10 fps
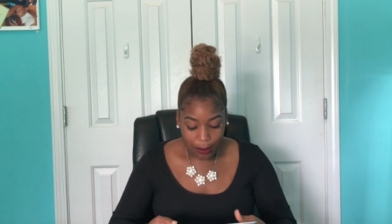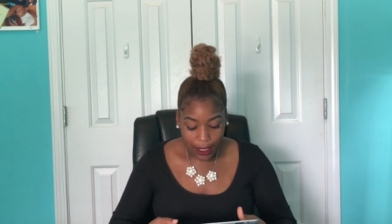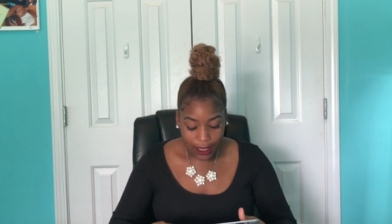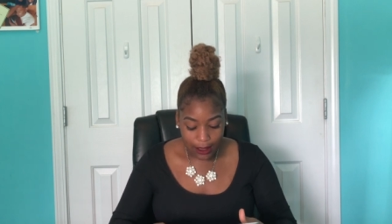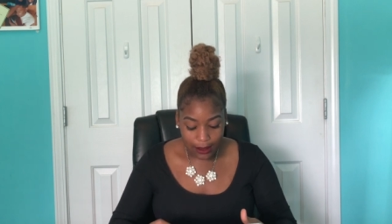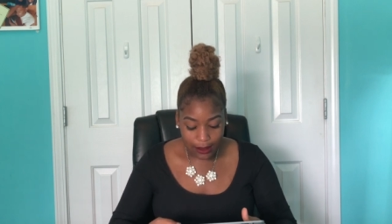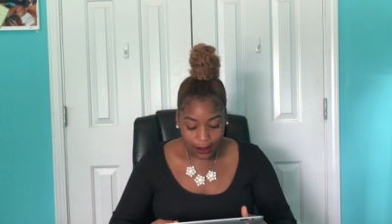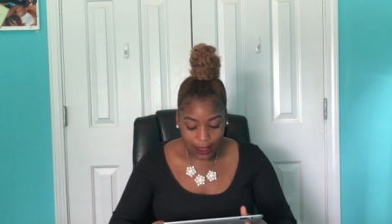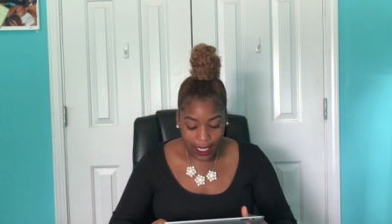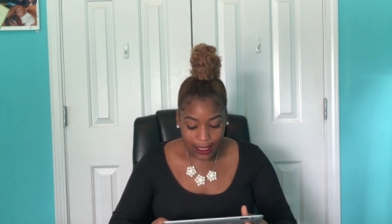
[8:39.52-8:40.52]
But
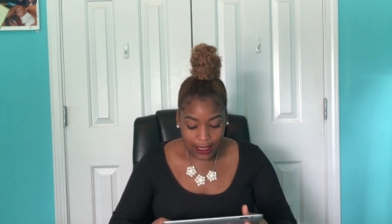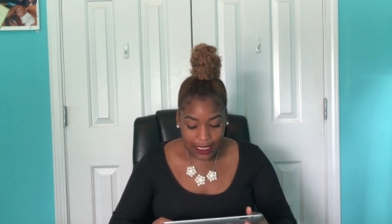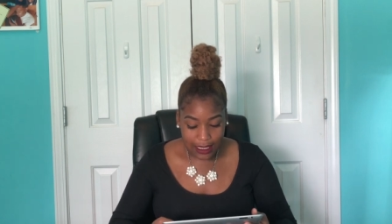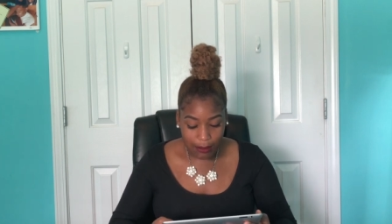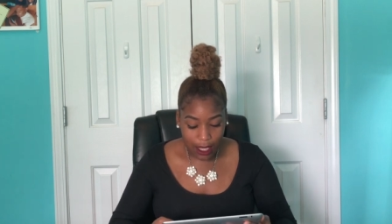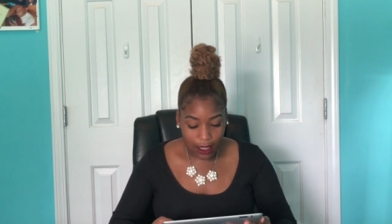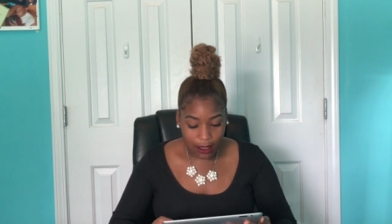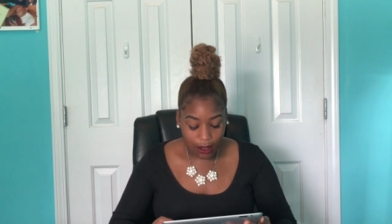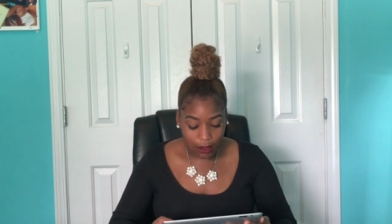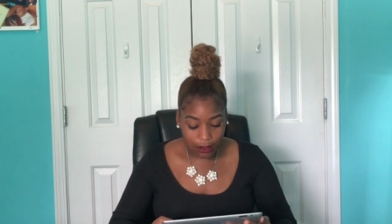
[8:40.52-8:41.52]
that's my
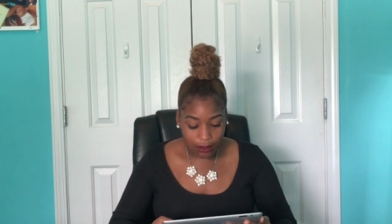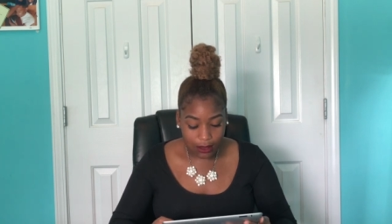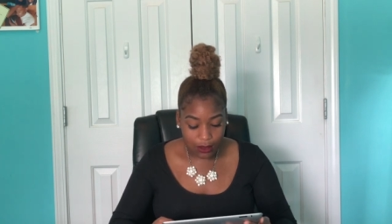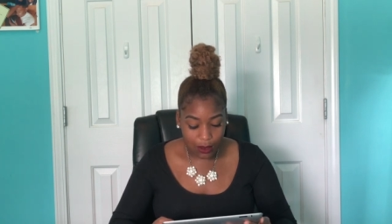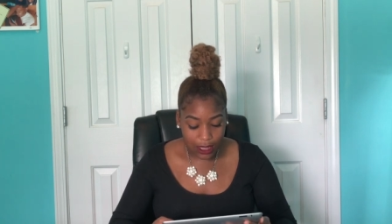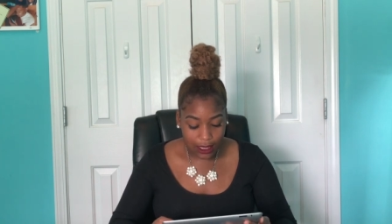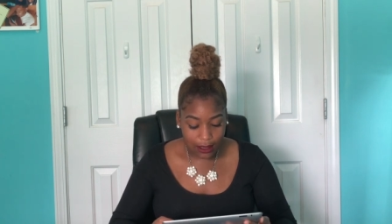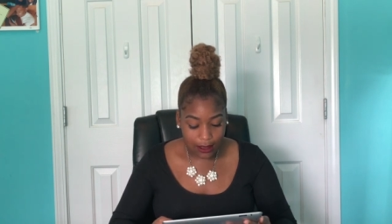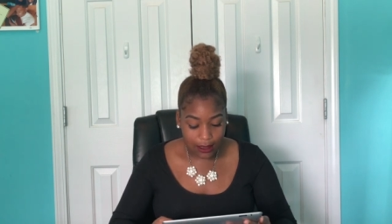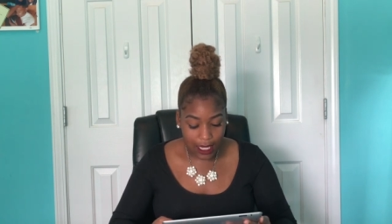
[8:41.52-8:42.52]
old
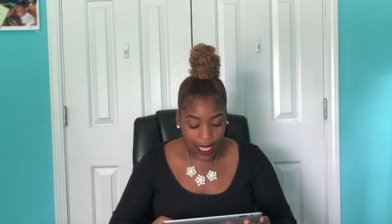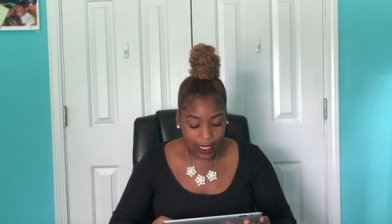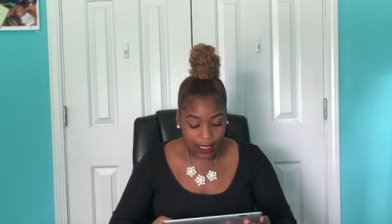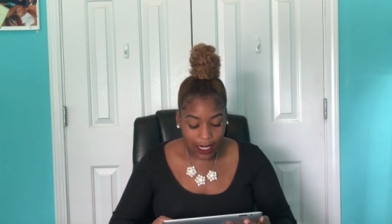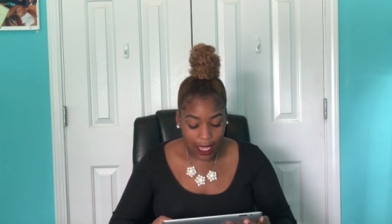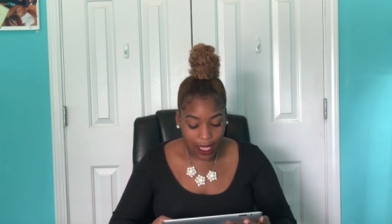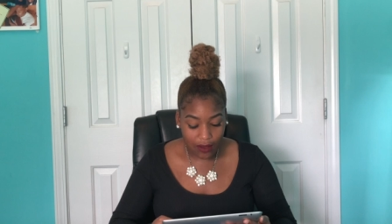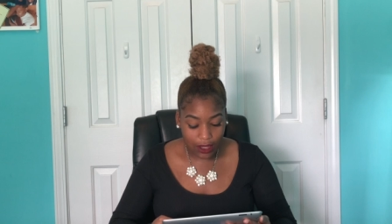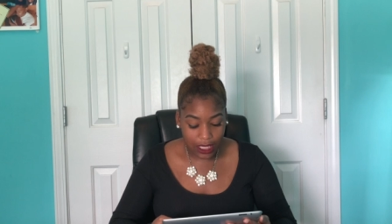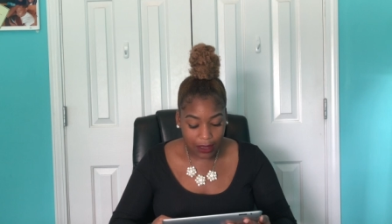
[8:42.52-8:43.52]
tweets. I didn't
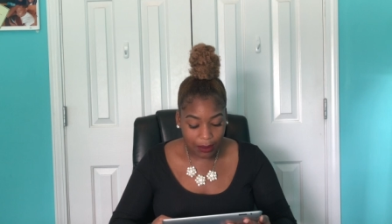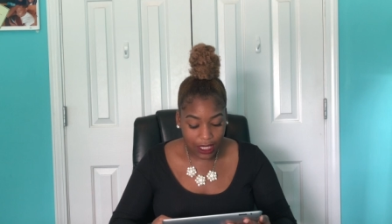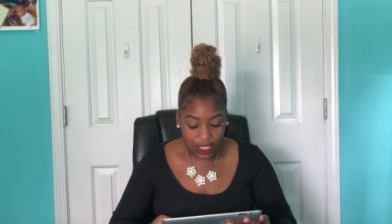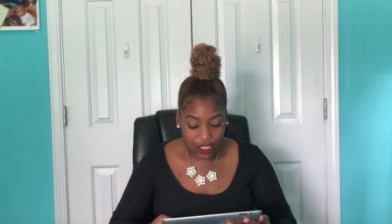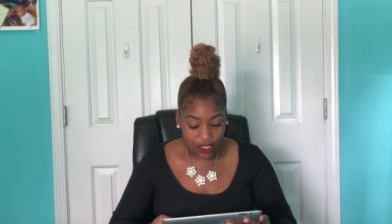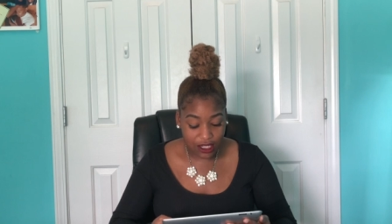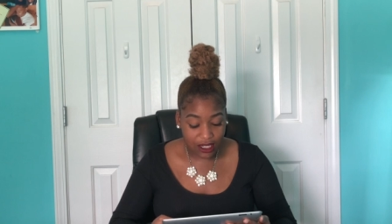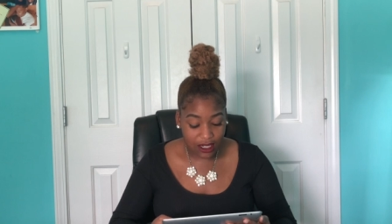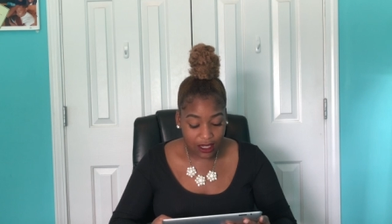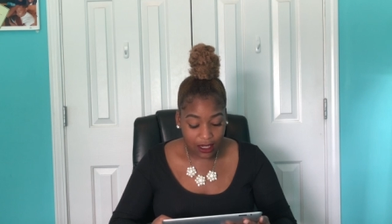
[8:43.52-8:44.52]
have any
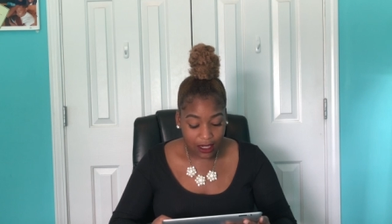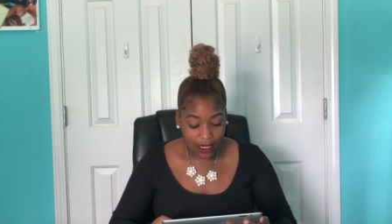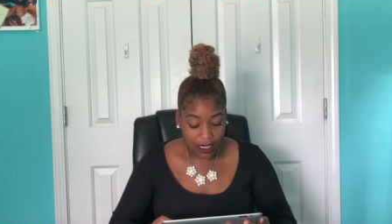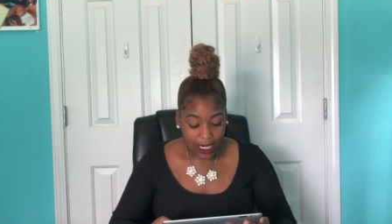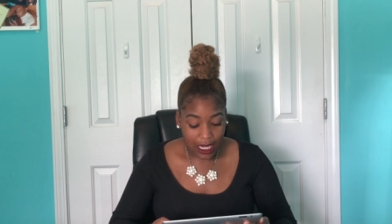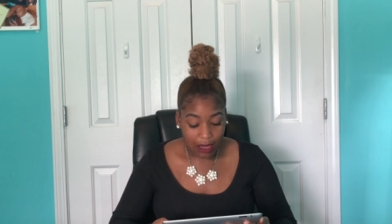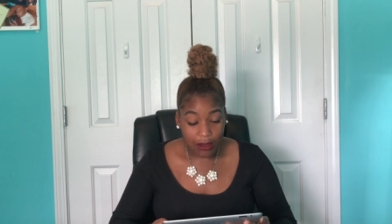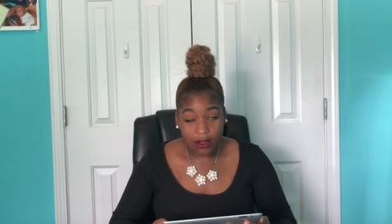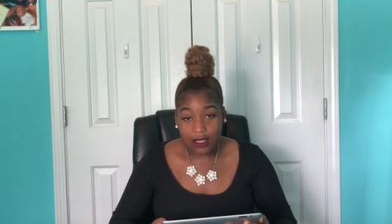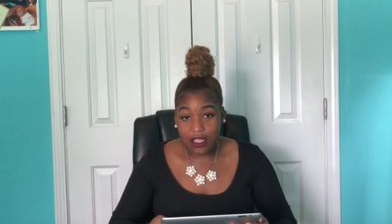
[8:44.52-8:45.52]
picture. I'm
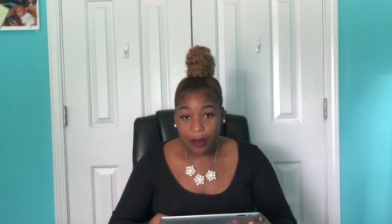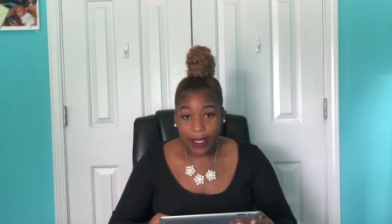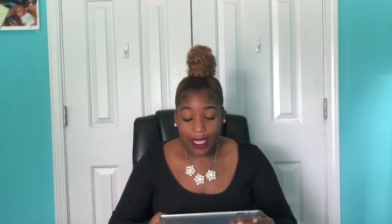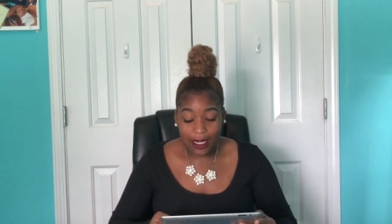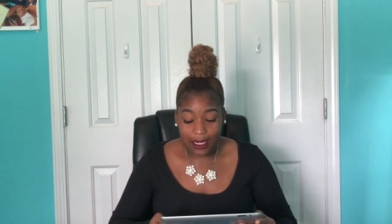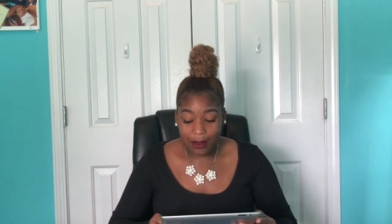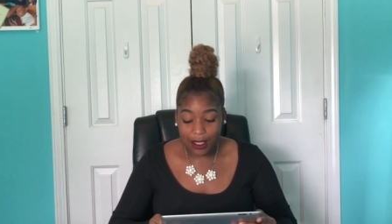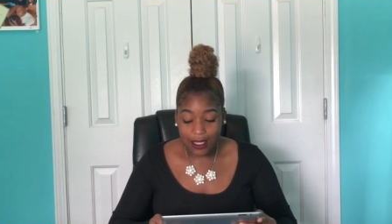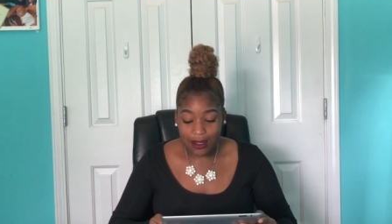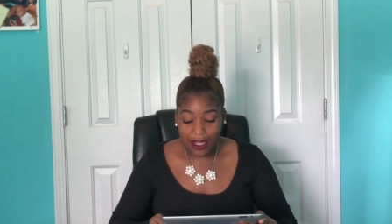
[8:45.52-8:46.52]
not gonna tell y'all my act name
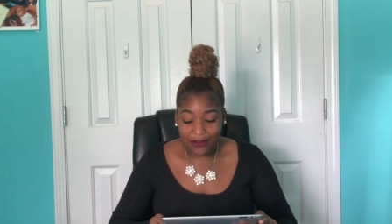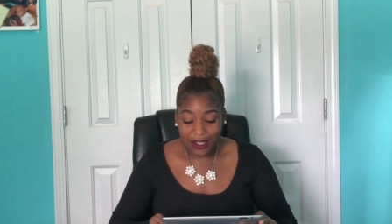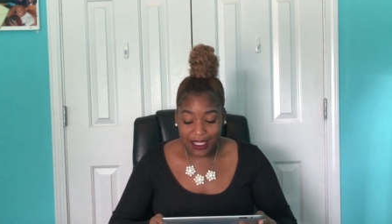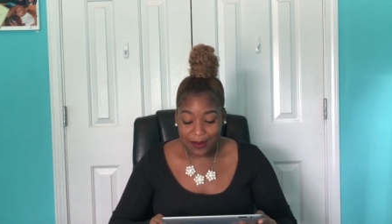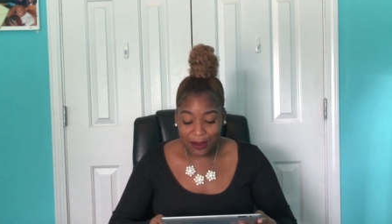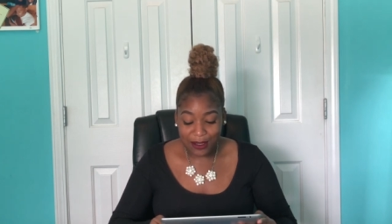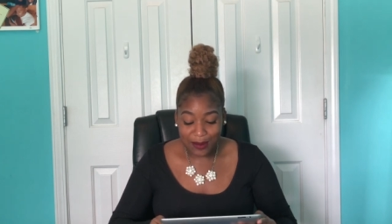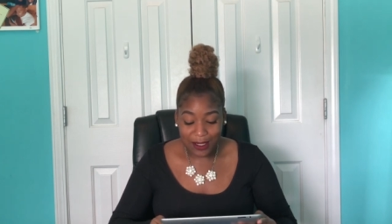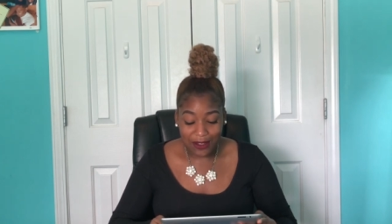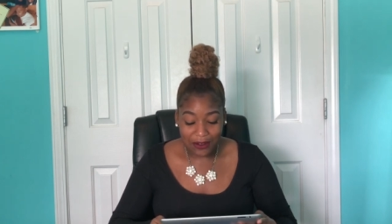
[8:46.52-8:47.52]
because y'all not finna
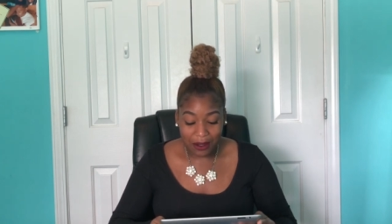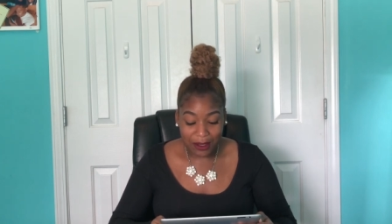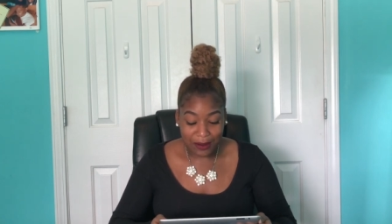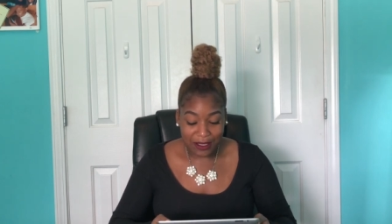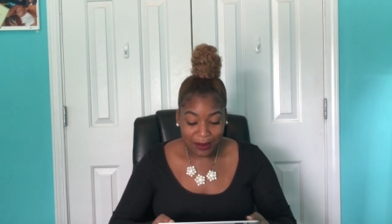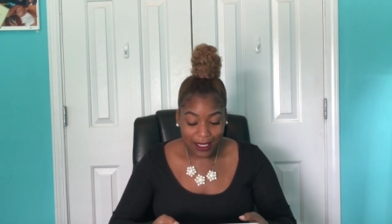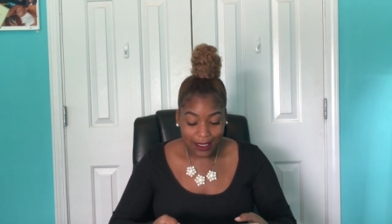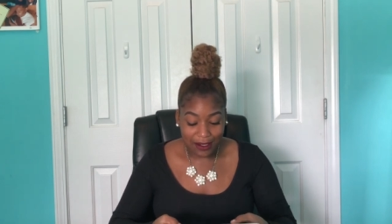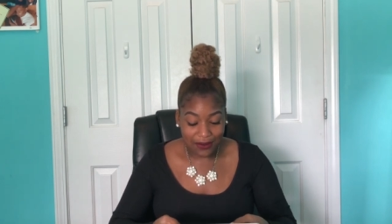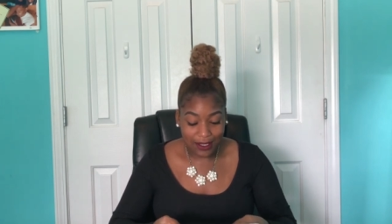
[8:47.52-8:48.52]
expose me even though I'm exposing
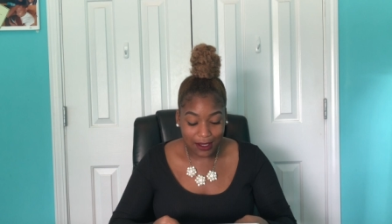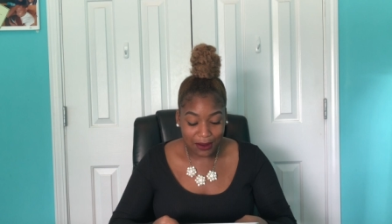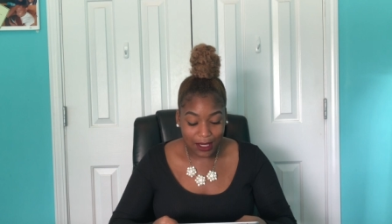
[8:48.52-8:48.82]
myself, so.